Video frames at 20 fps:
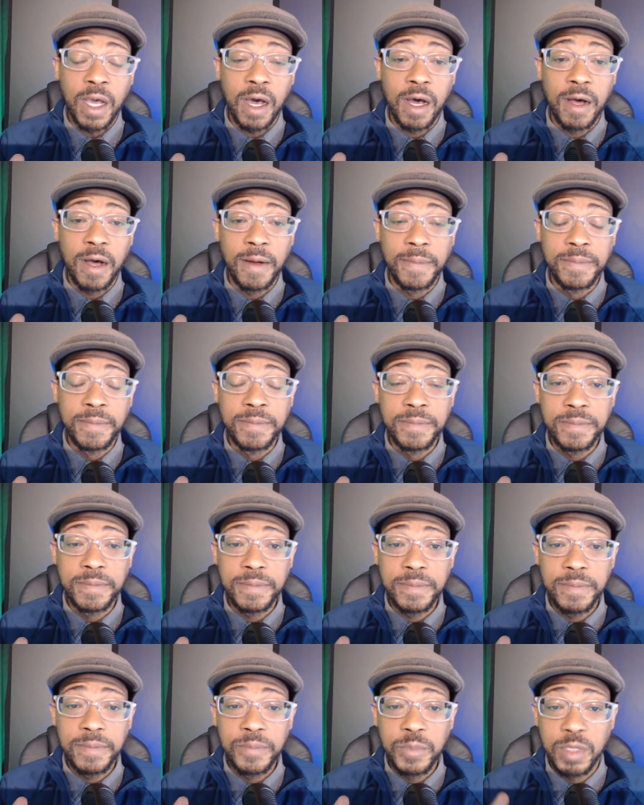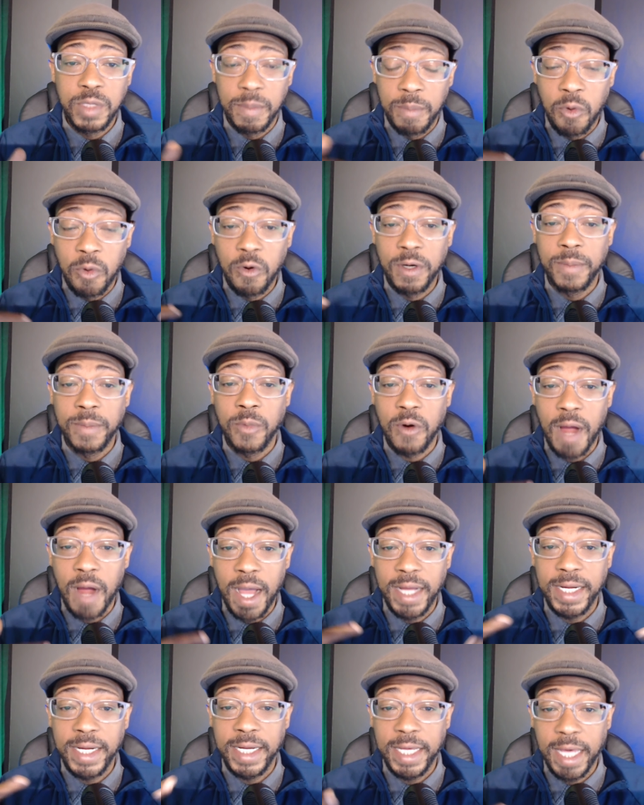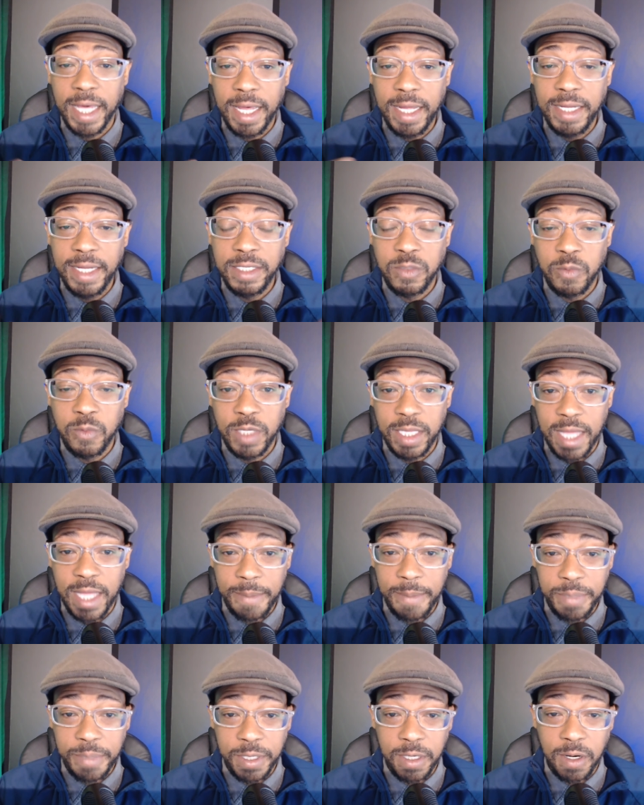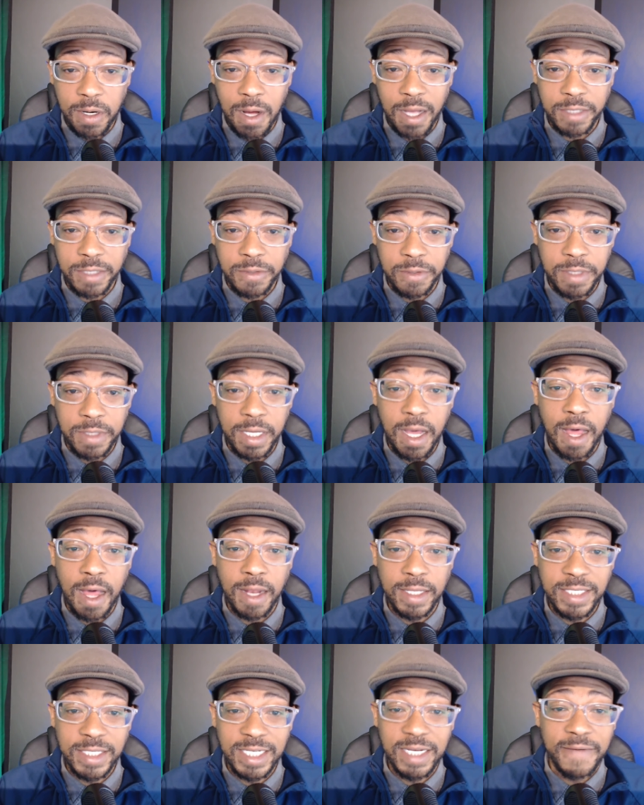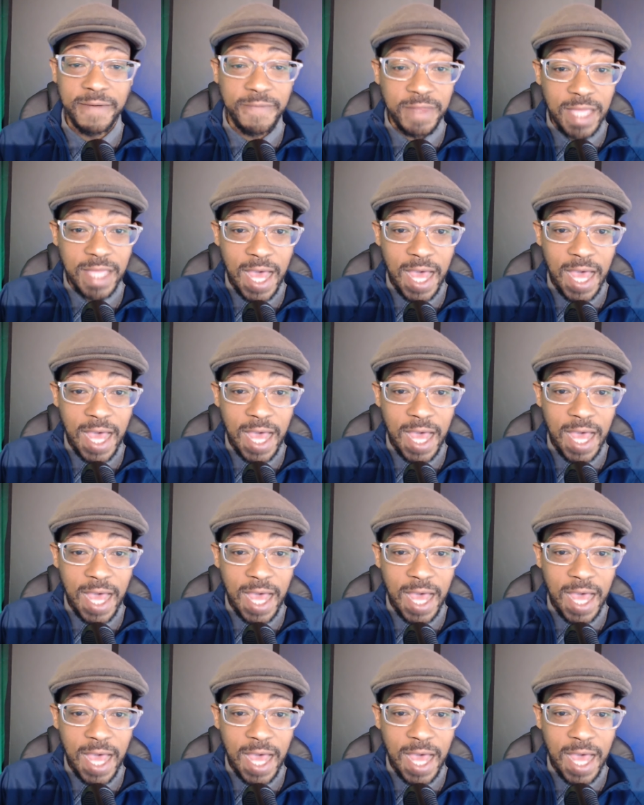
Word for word: Um, the more and more I engage with that Pentecostal theology of